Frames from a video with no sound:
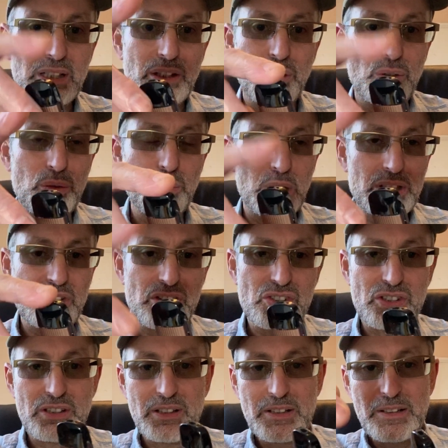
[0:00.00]
low
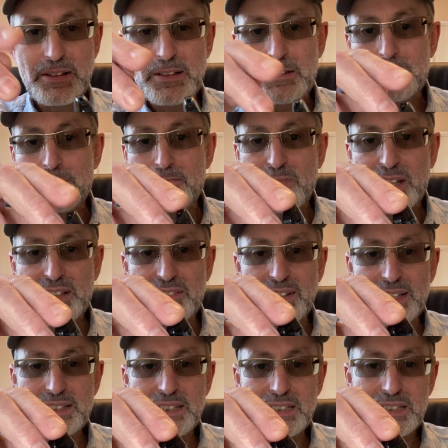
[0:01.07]
wattage
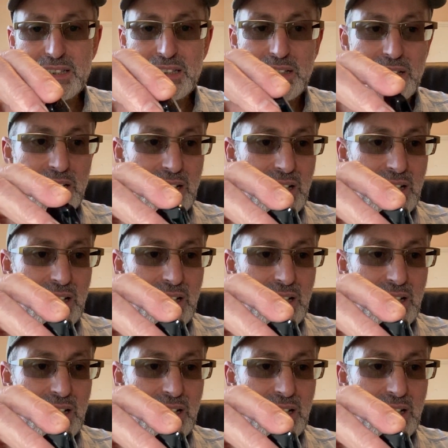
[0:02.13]
devices.